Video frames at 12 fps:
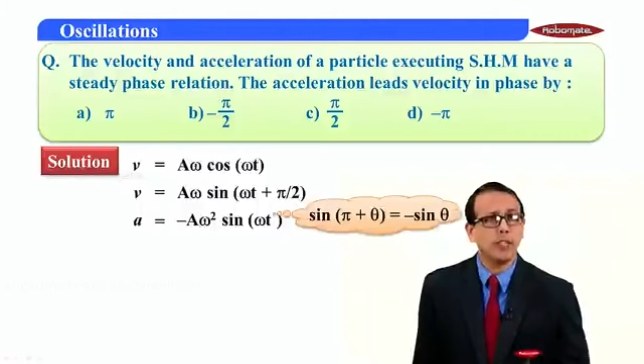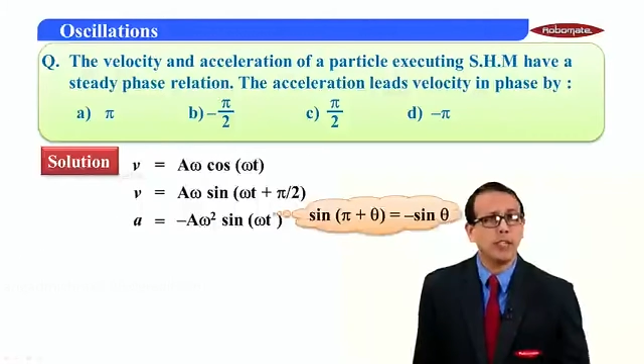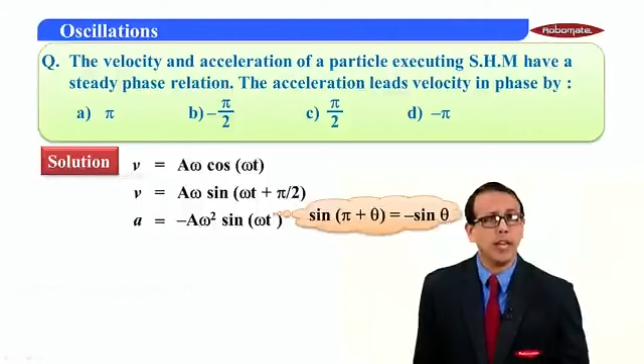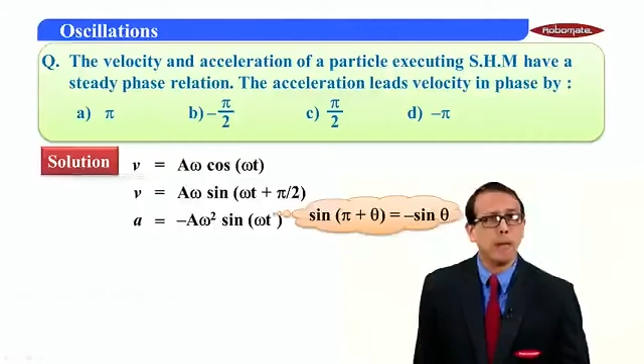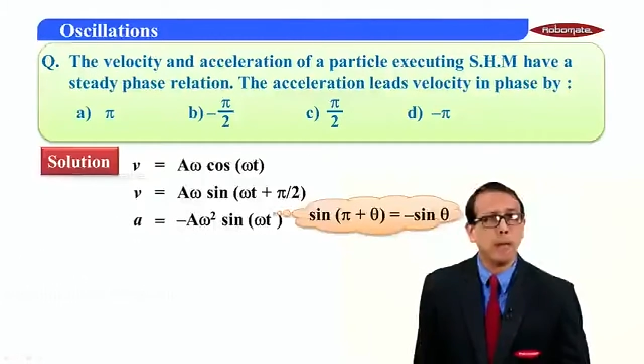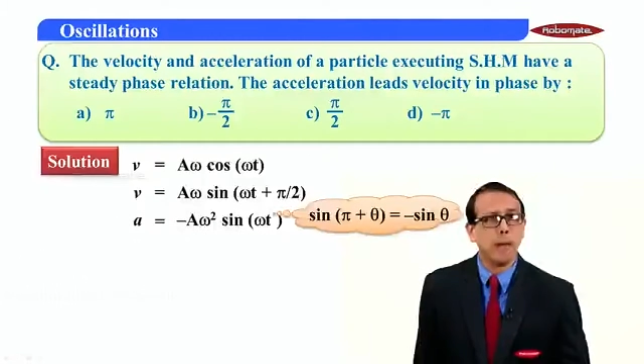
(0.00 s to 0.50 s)

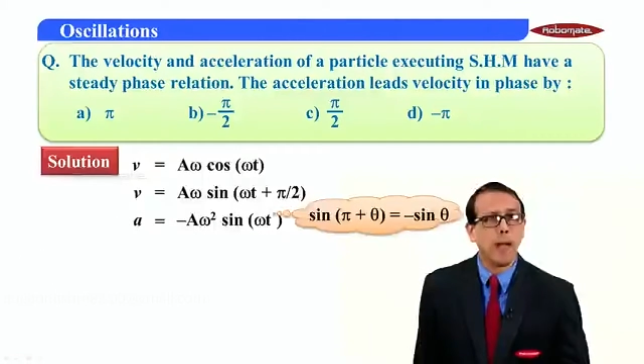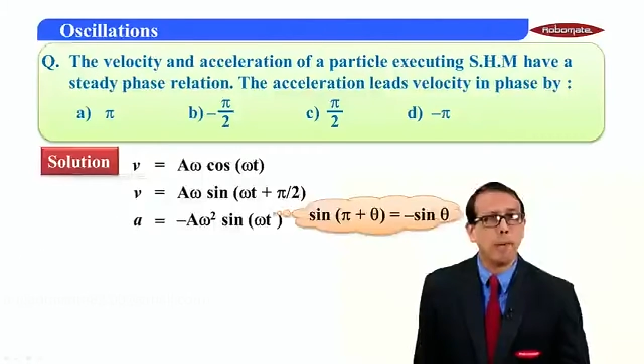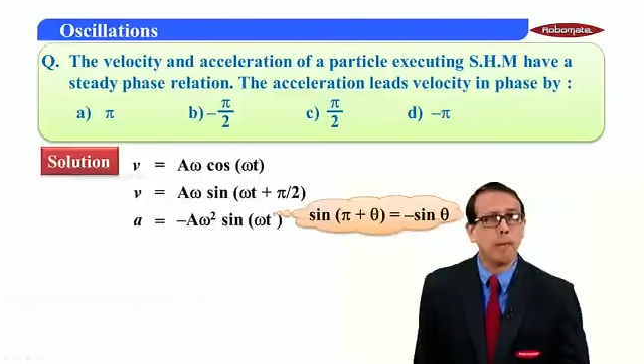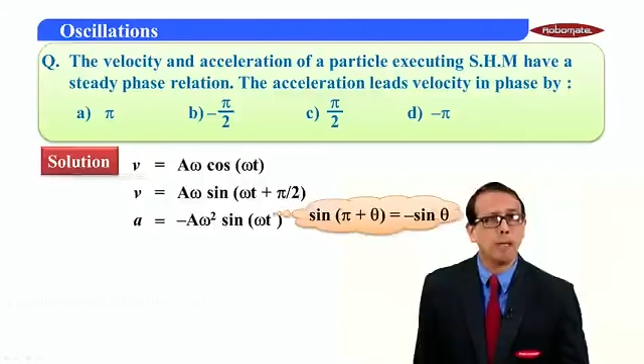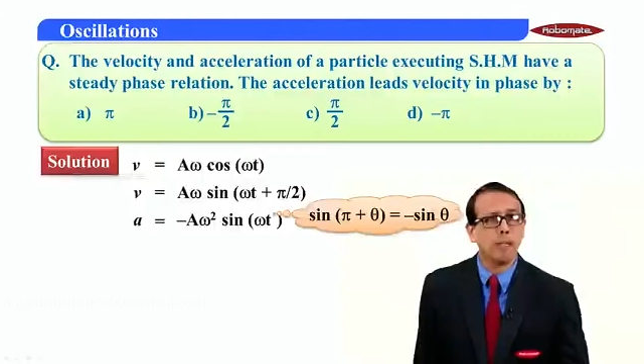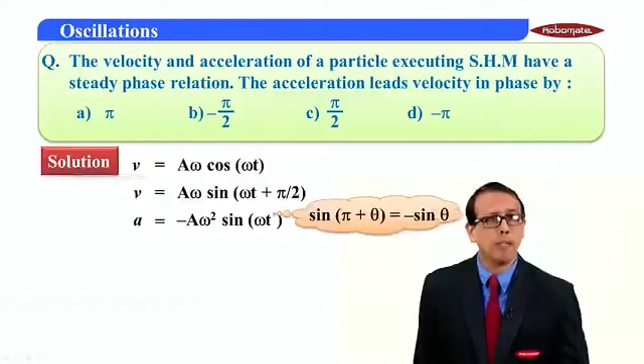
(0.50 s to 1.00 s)
sin pi
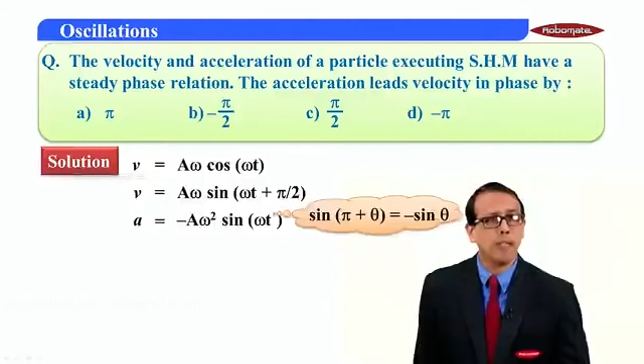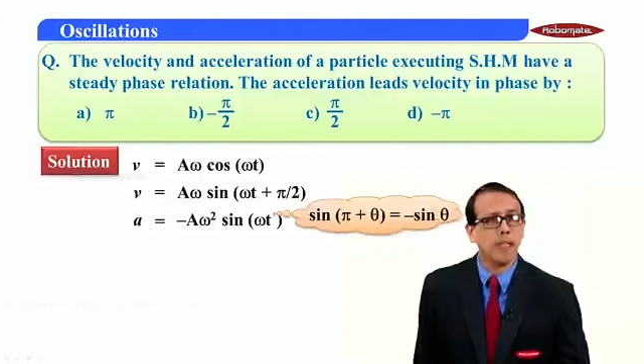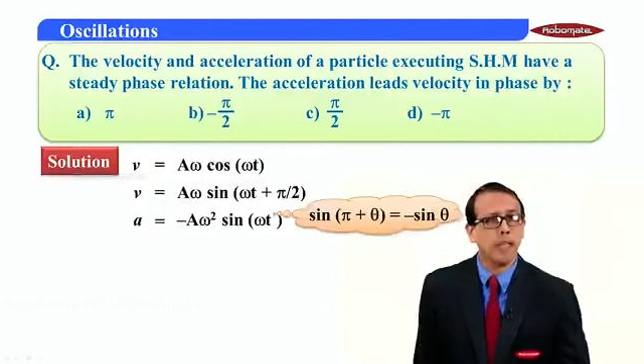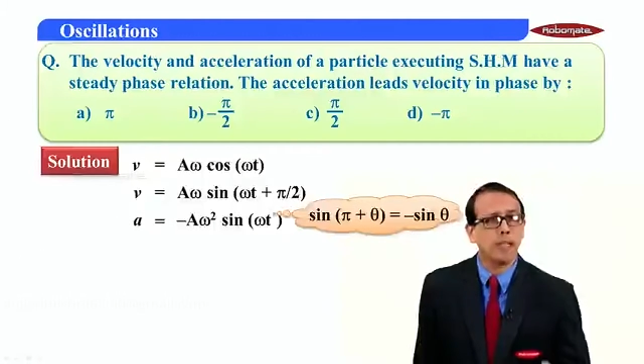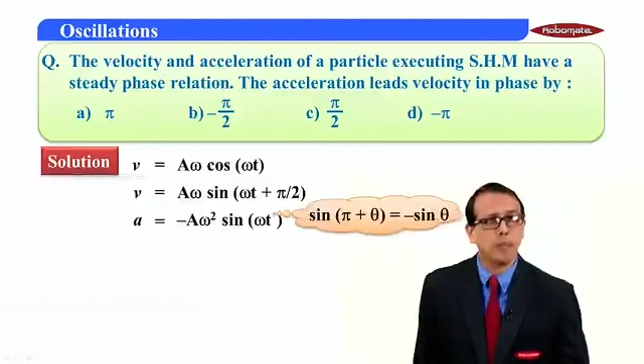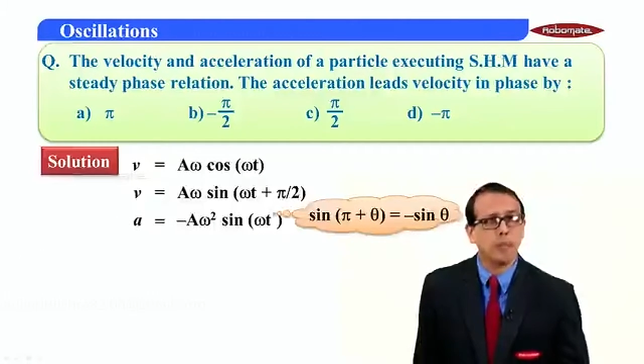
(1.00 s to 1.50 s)
plus
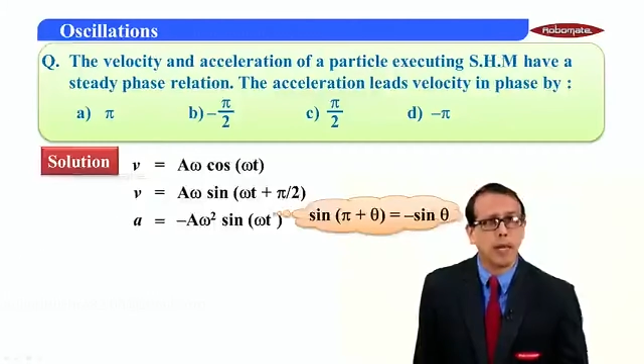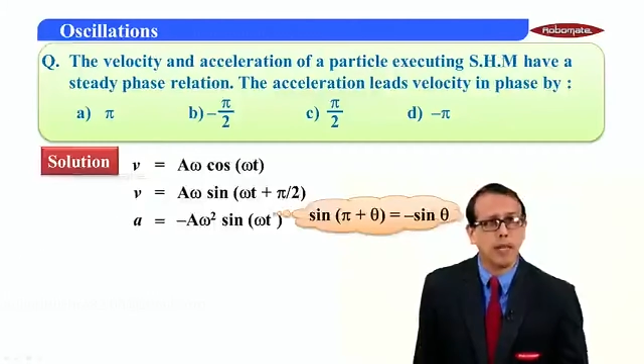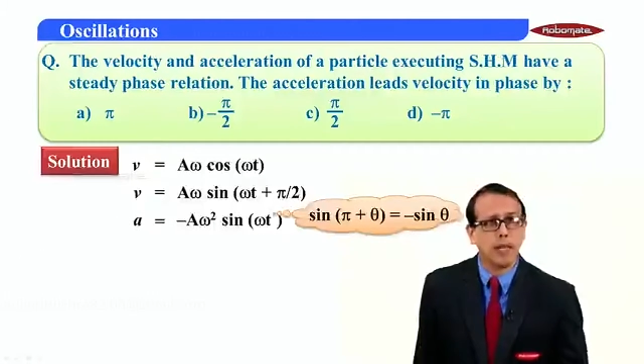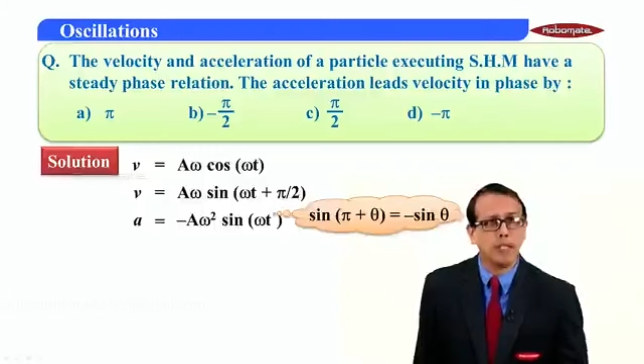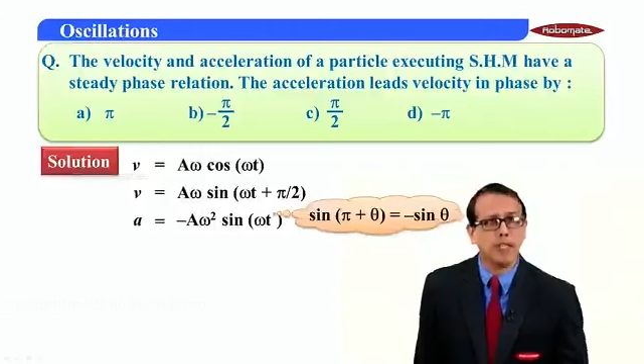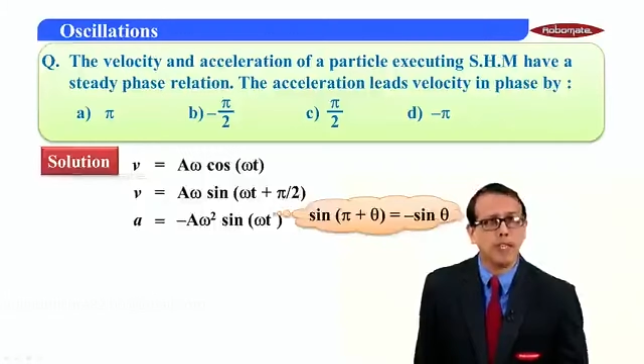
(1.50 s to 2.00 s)
theta is
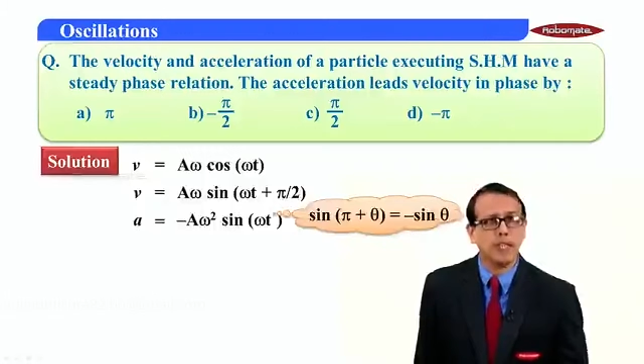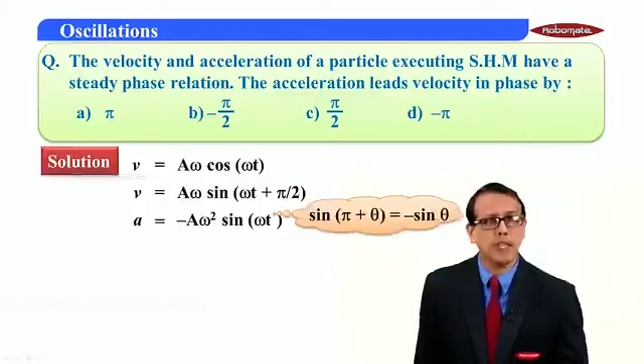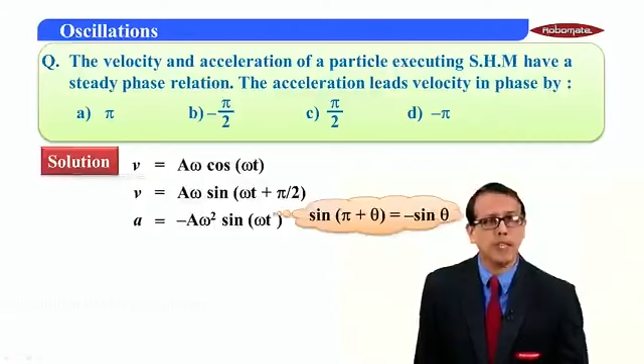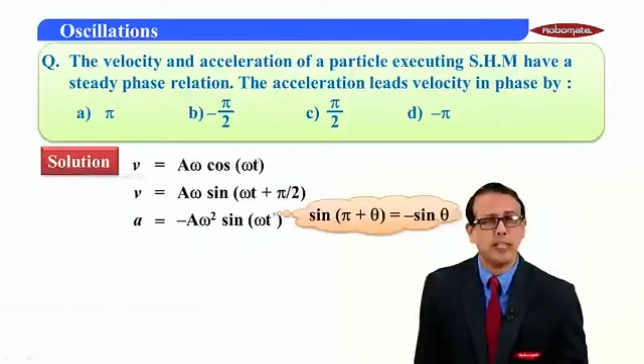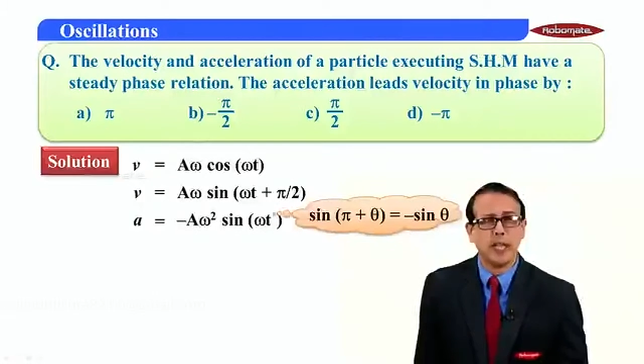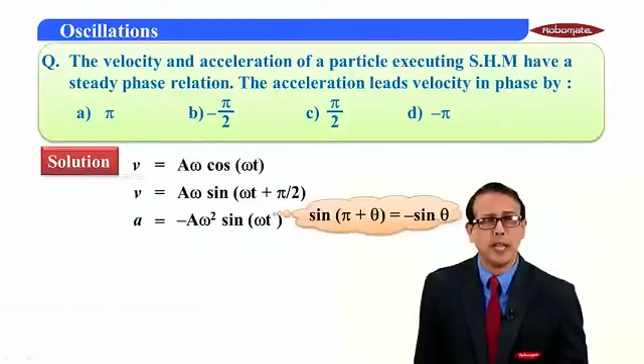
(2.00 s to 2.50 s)
minus sin
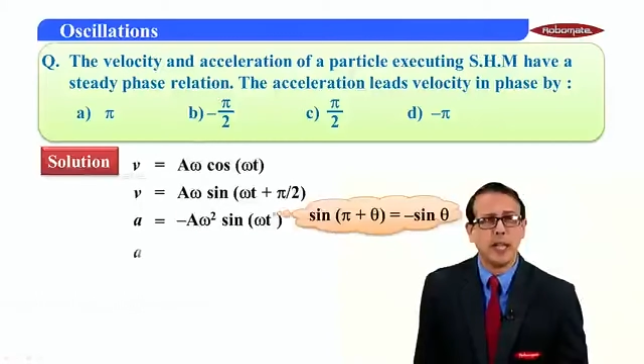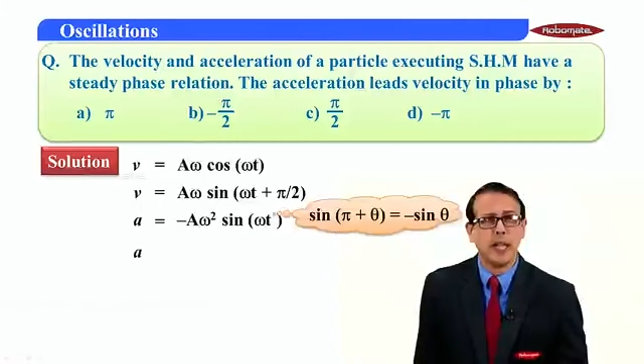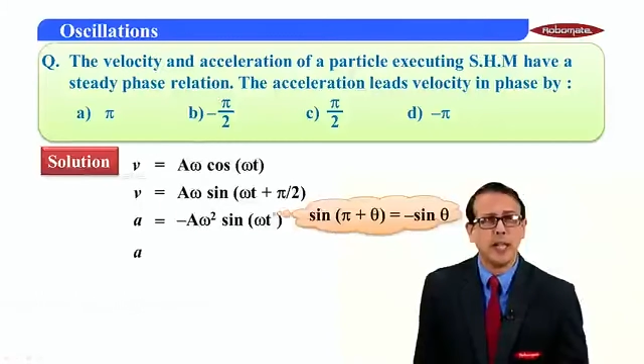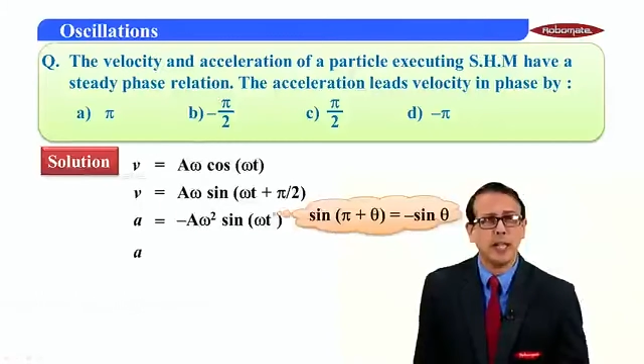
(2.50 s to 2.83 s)
theta,